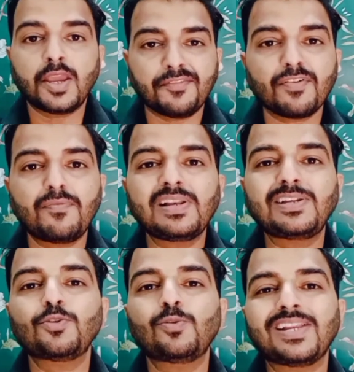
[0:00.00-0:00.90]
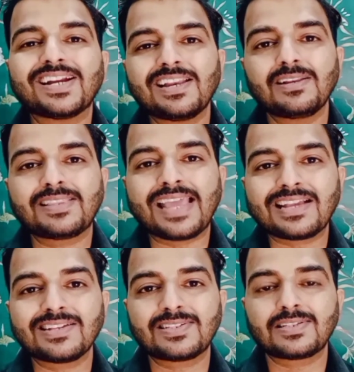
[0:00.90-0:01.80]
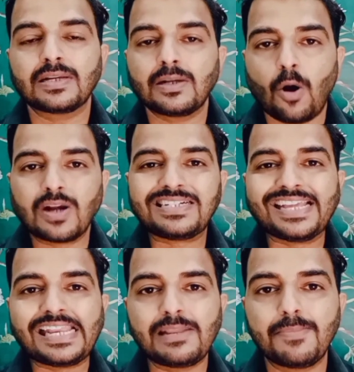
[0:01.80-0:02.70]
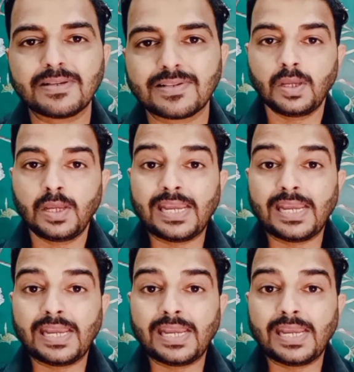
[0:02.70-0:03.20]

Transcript: If you will do little things on daily basis,